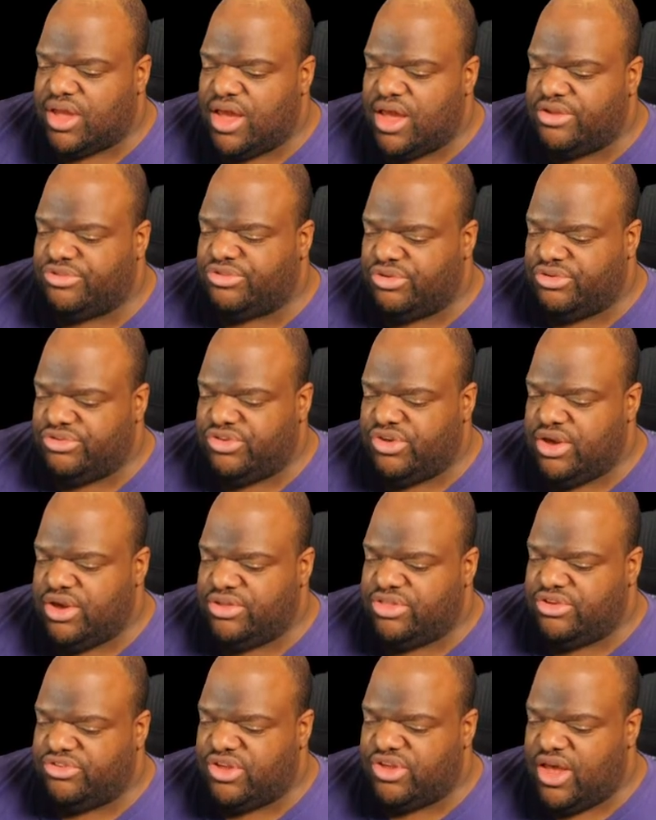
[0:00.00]
counselors
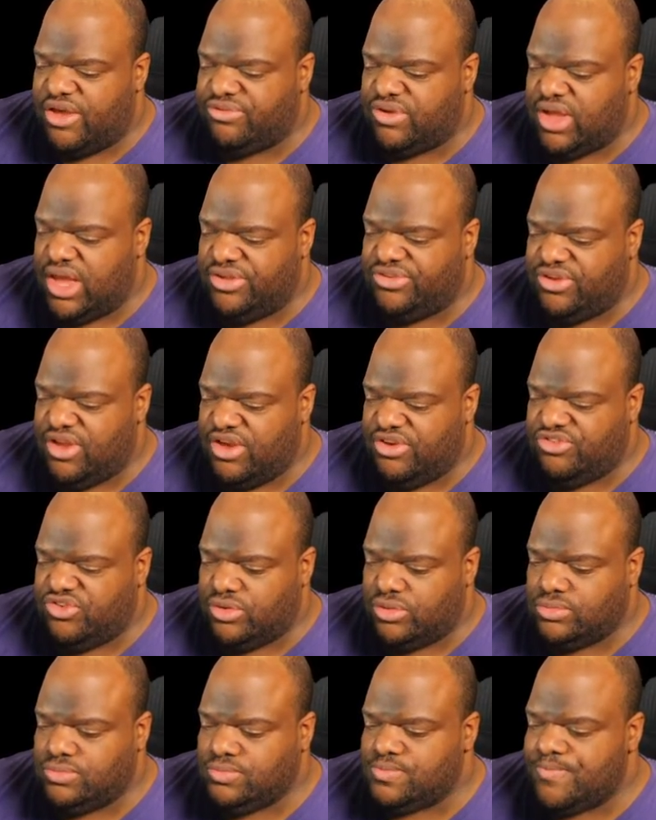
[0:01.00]
here at the Southgate
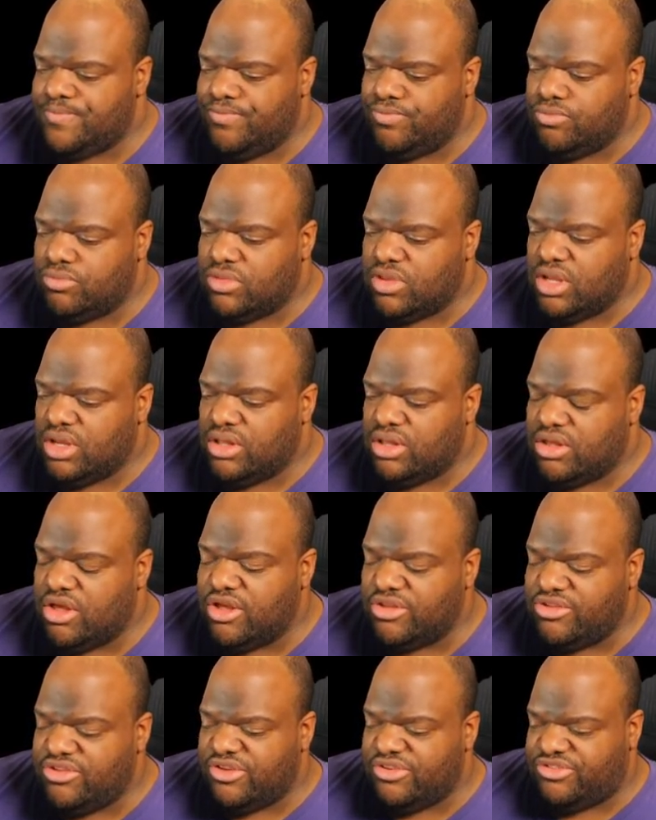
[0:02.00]
Station.
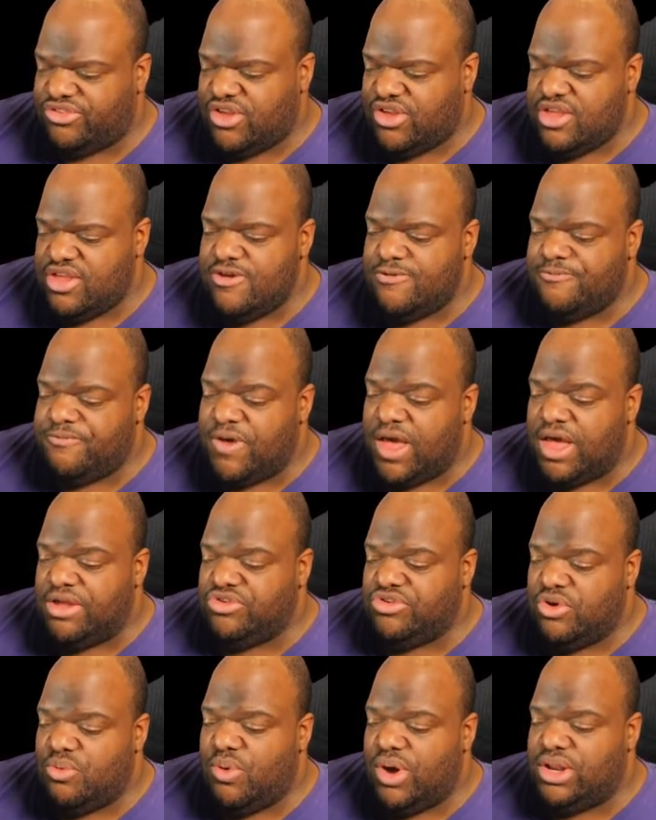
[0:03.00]
Good to see you
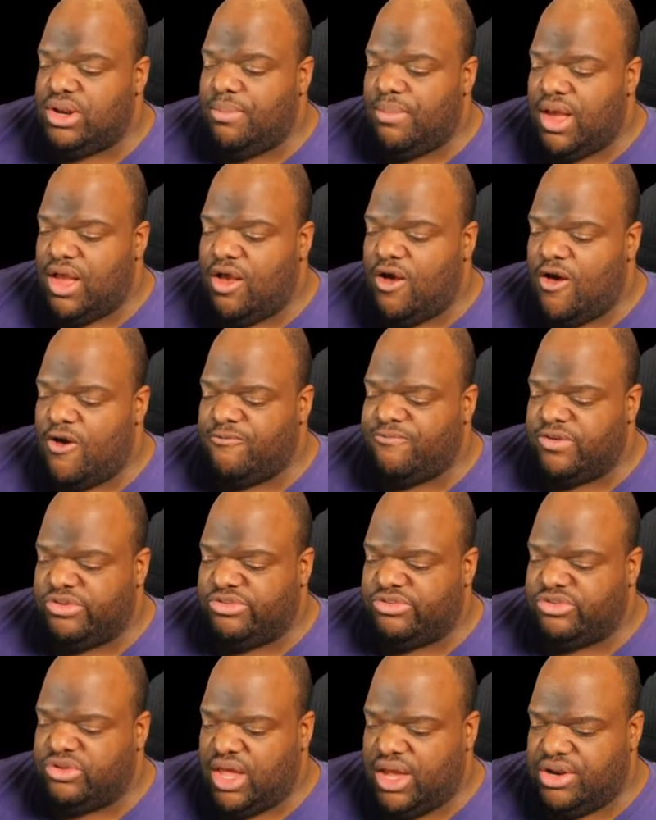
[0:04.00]
found your way to my
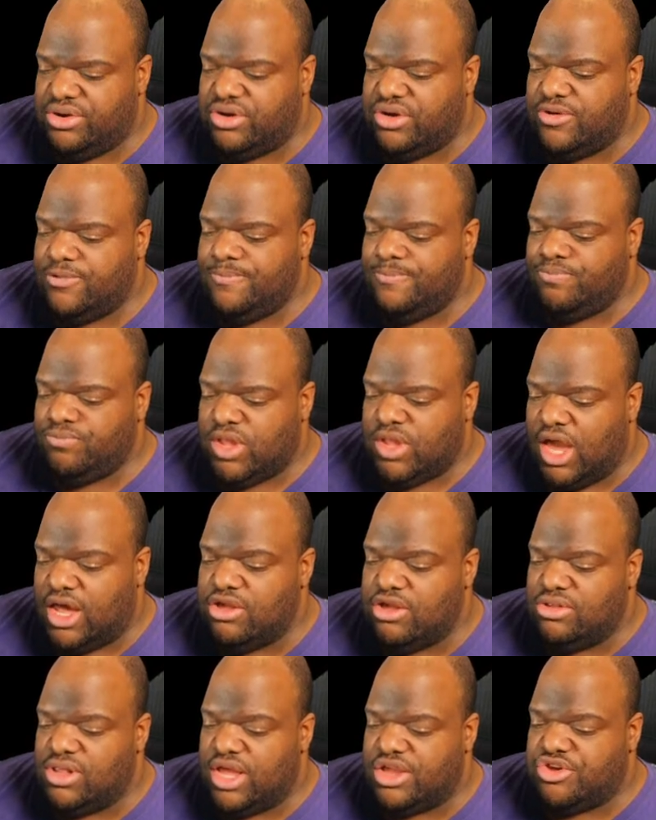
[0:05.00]
office, Slam.
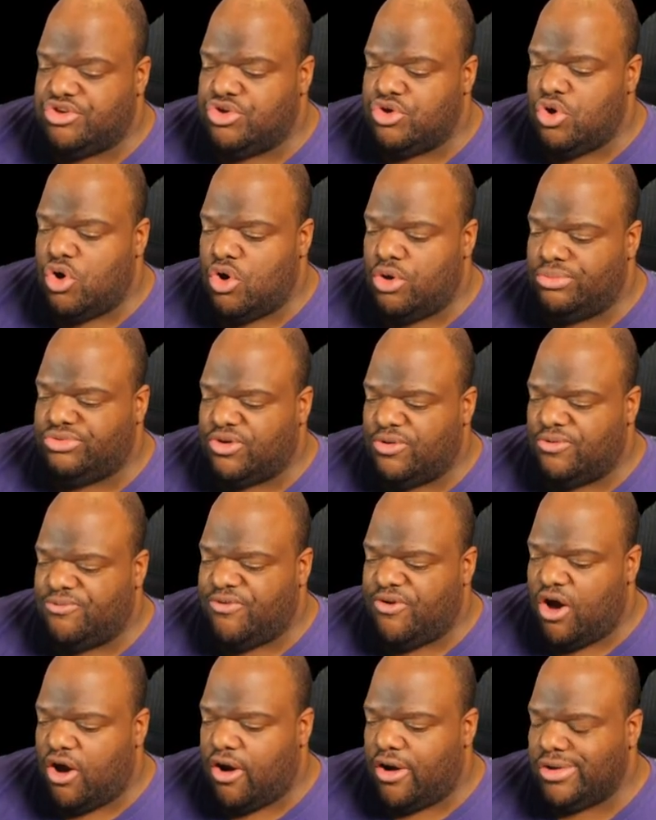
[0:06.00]
How do you like your new home so
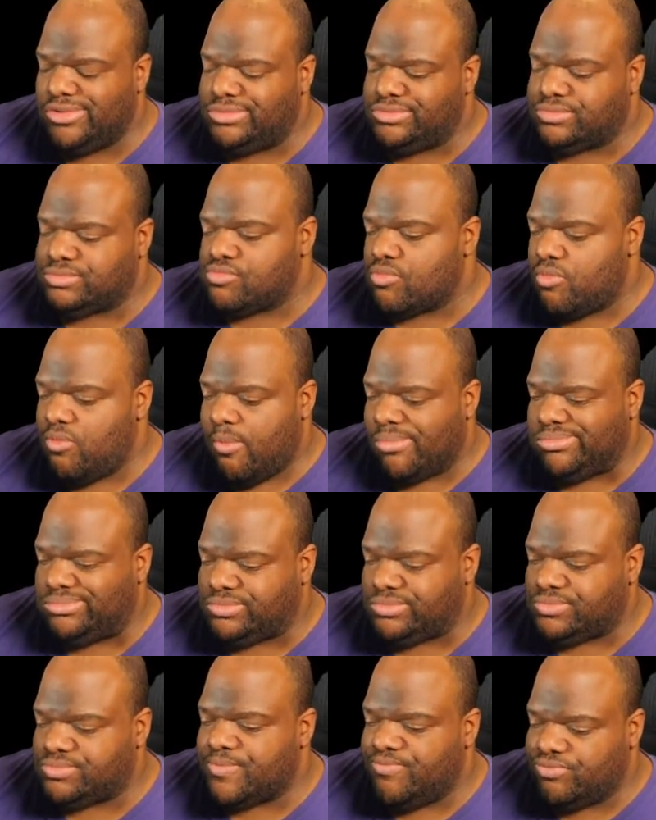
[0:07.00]
far?
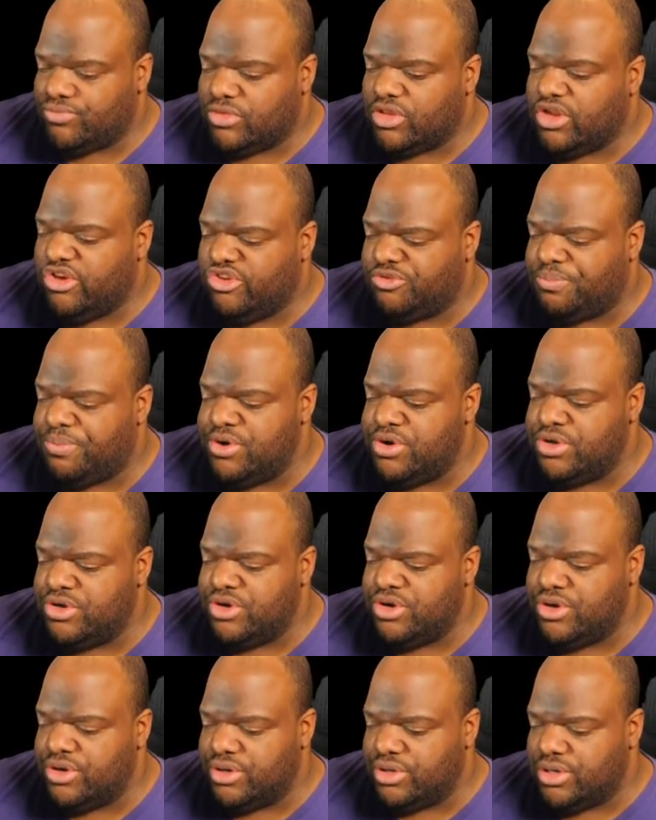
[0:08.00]
It's pretty
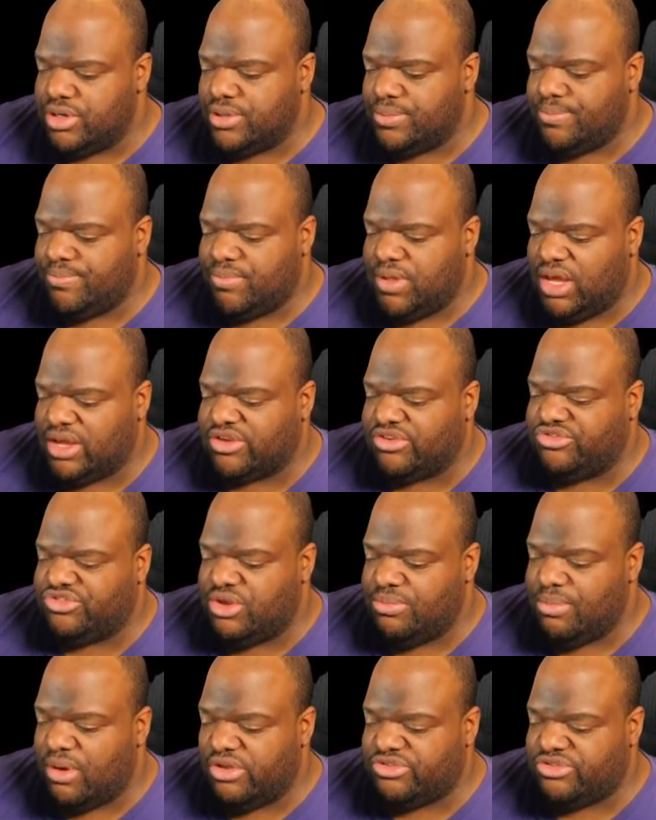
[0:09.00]
good. I can see